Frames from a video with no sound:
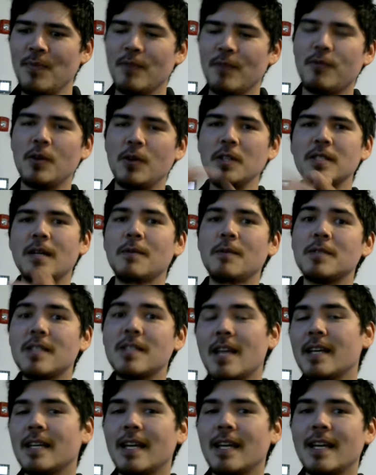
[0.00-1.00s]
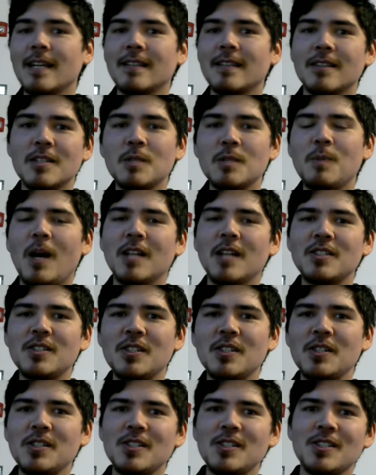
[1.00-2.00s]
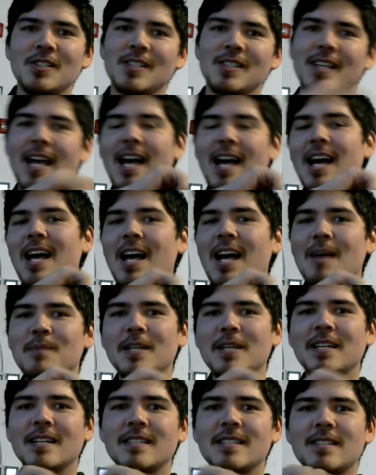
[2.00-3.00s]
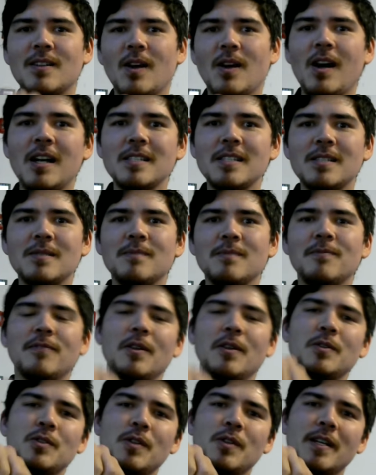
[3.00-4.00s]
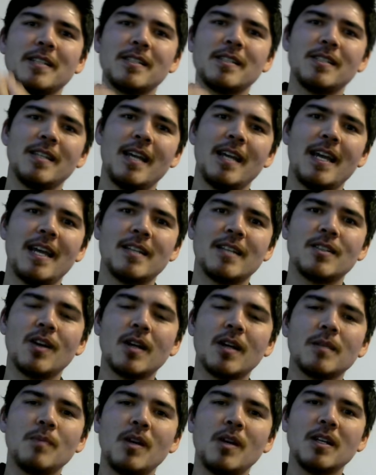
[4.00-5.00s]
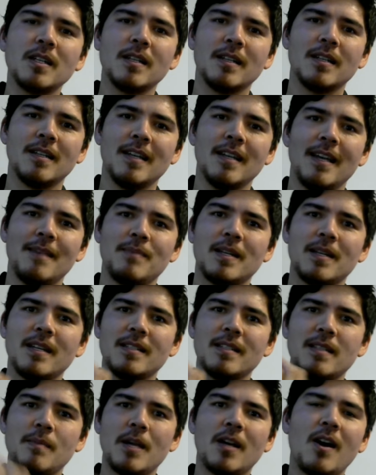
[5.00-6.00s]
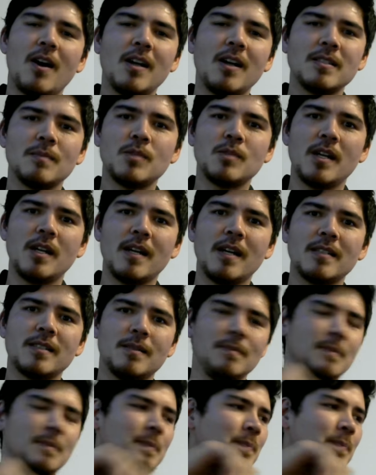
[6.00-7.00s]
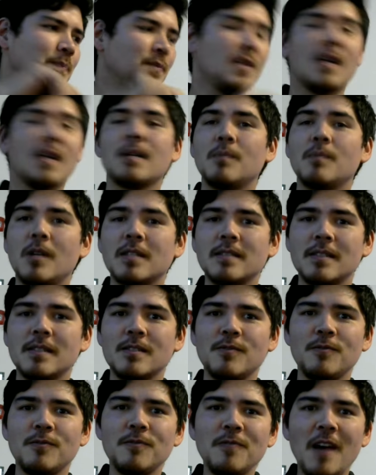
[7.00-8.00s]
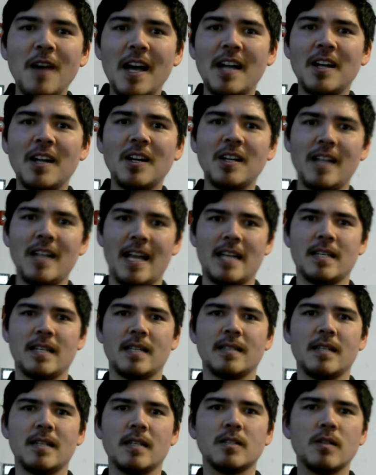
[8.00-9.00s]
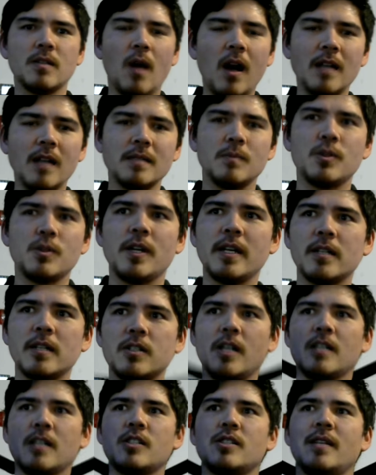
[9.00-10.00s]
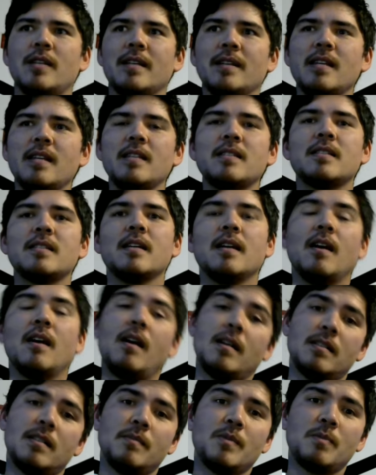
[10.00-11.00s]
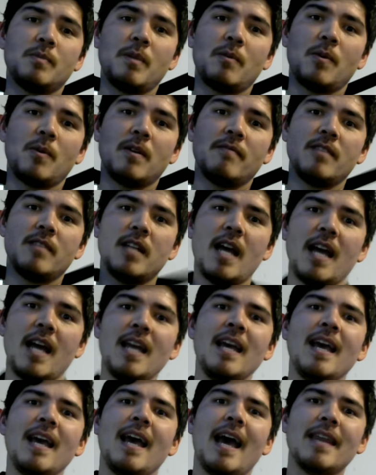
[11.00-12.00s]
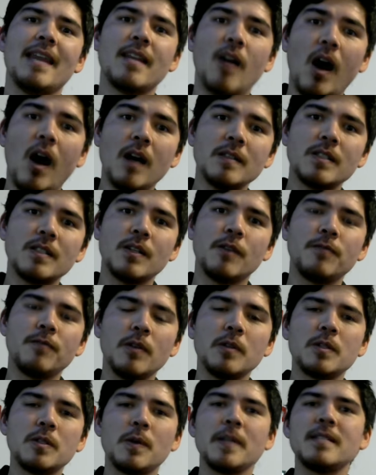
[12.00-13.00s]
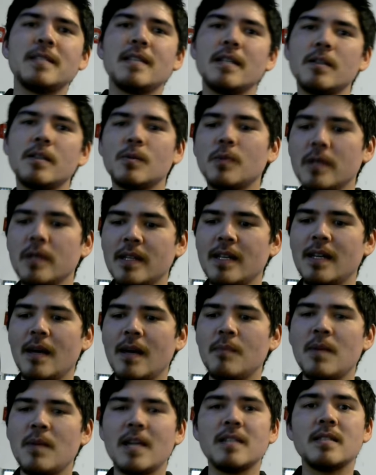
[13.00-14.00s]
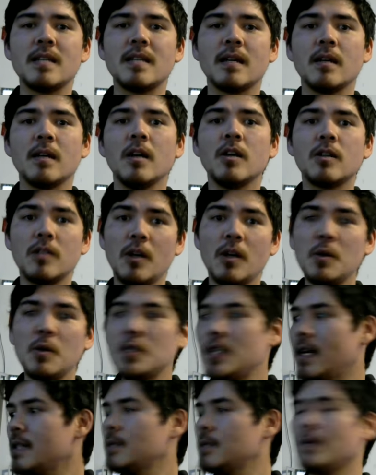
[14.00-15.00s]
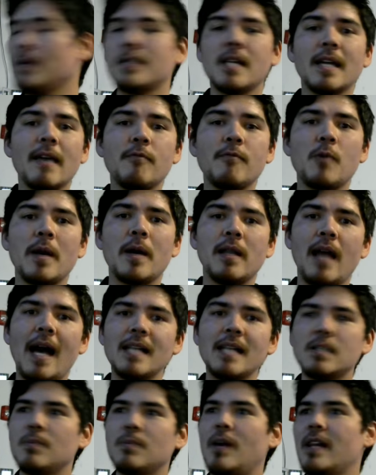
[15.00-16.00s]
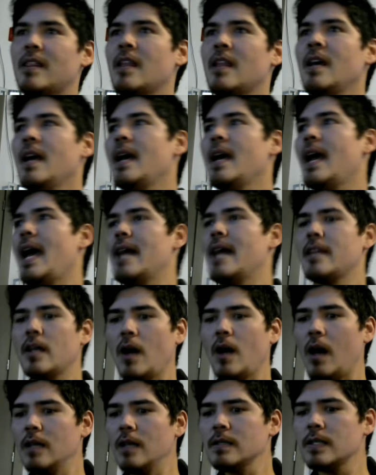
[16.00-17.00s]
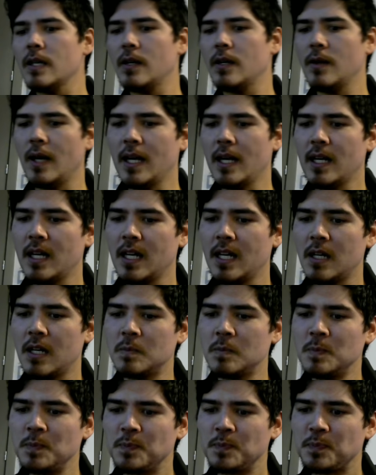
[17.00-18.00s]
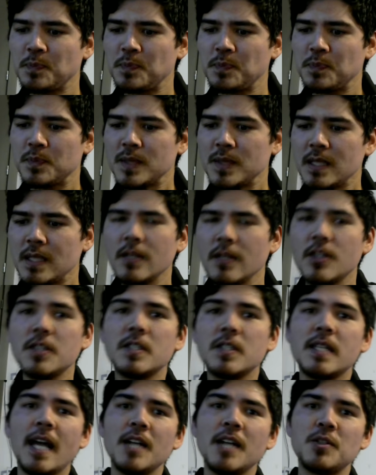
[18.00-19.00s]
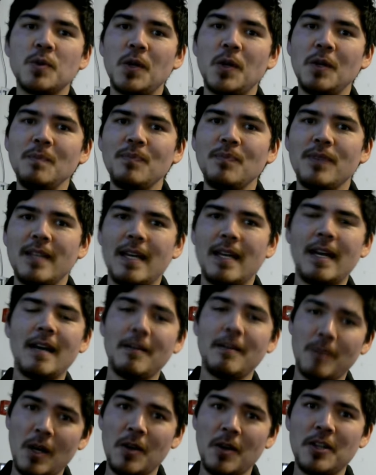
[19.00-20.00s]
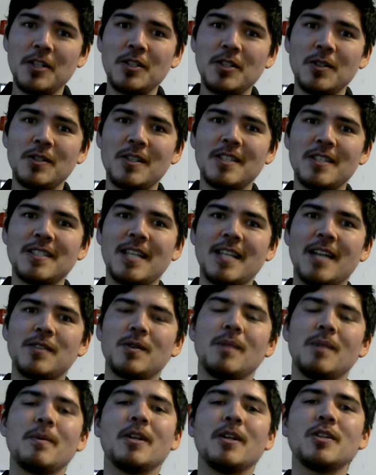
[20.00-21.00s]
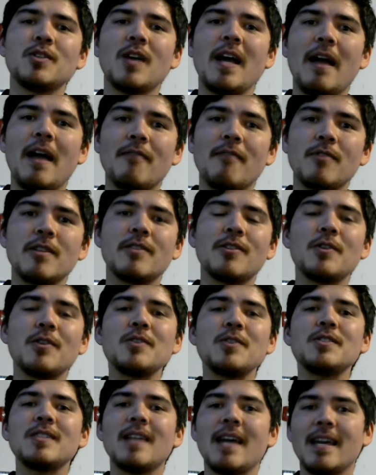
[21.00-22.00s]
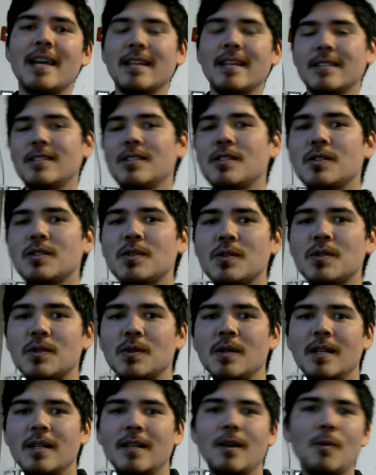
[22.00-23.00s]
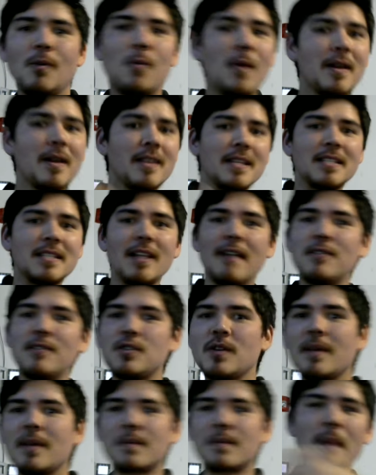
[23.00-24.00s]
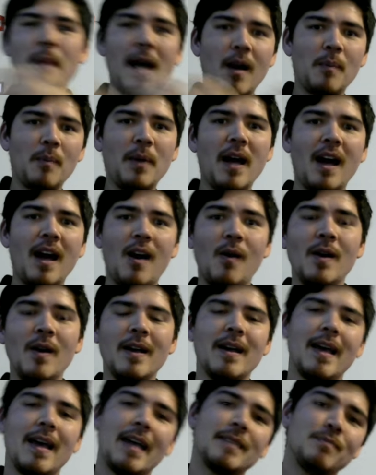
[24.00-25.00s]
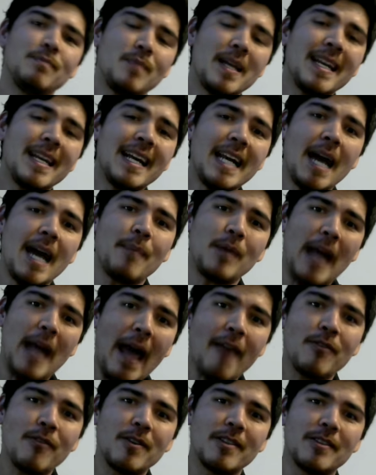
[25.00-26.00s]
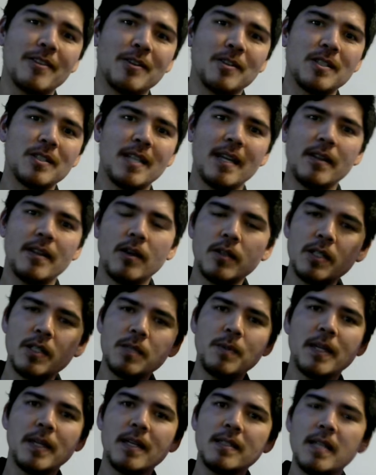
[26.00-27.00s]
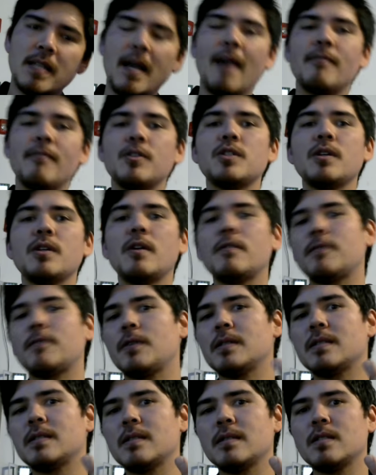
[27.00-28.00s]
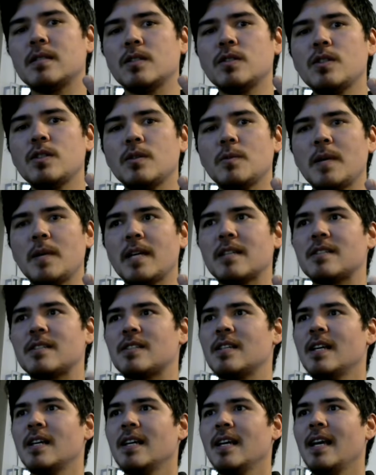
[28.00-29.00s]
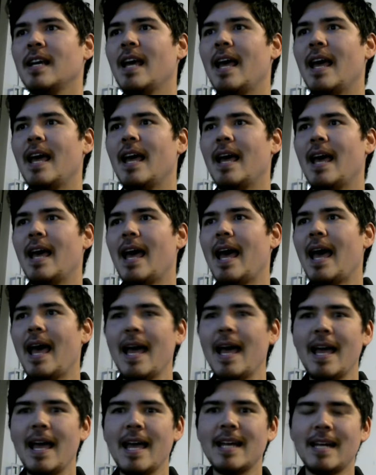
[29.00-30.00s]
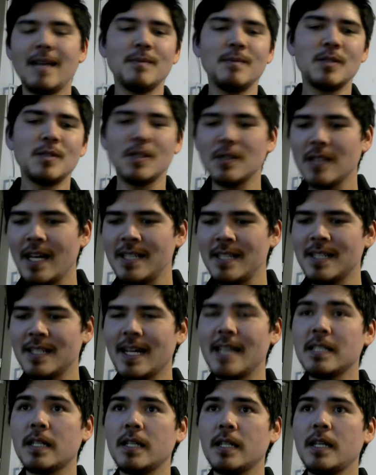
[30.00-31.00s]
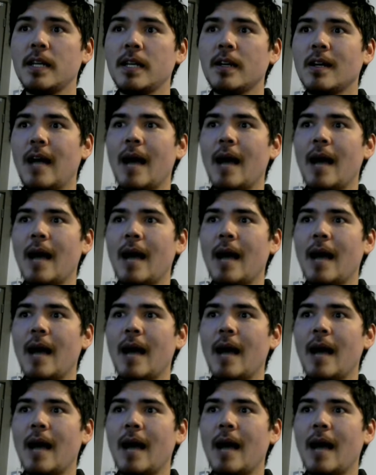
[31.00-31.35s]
First, I was thanking the sponsors because they're awesome, Flow Tricks and Dark Monk, because they make awesome chucks. Dark Monk does fire, and he does awesome training chucks like this. Awesome is my word of the day. And then also, Flow Toys, they do really amazing glow chucks, which I gave away last month. And then also, the schedule. I've already showed you the schedule. I'm going to try every Thursday to do one of these live streams. Pow, pow. It may not happen every Thursday, though, just because I have a show, for instance, in 2 weeks. And I'm so glad you guys can hear.